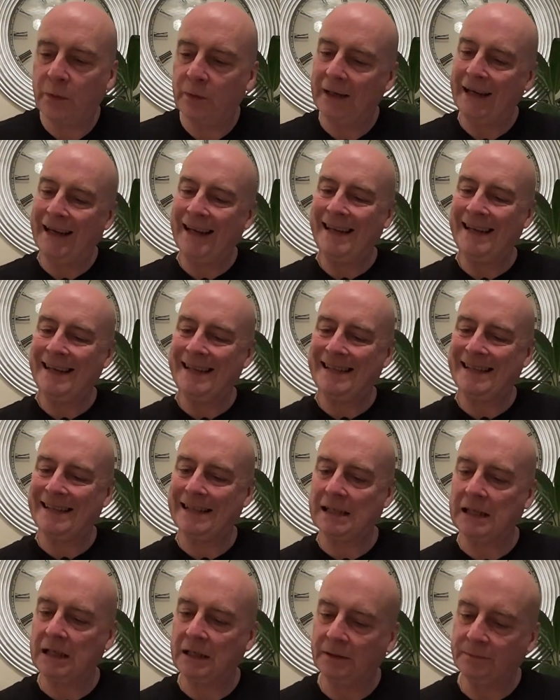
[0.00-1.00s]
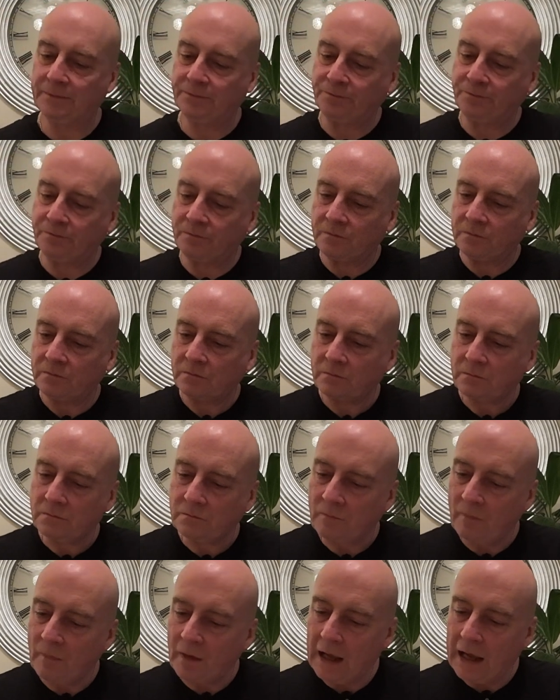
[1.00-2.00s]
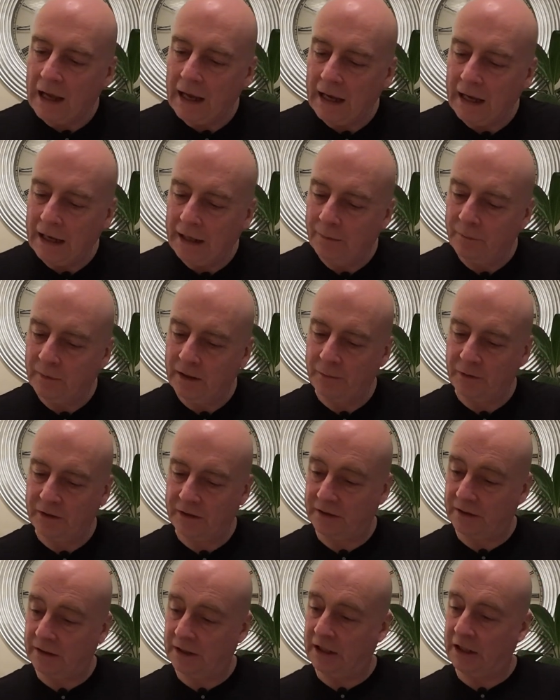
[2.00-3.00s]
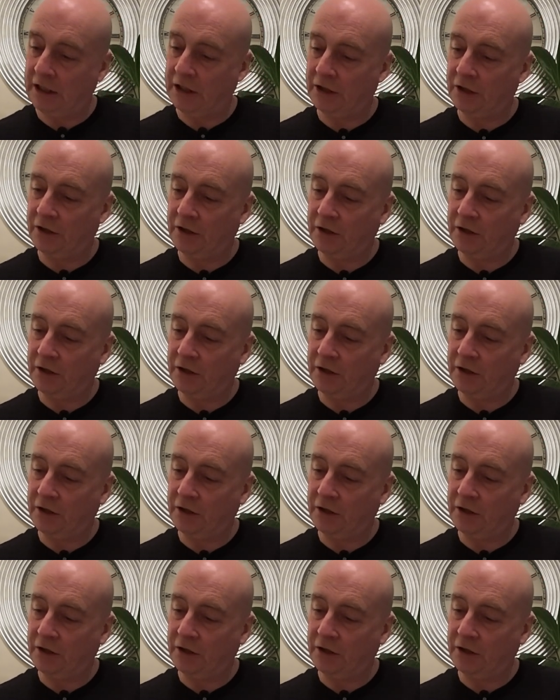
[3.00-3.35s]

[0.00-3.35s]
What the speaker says: is, let me see,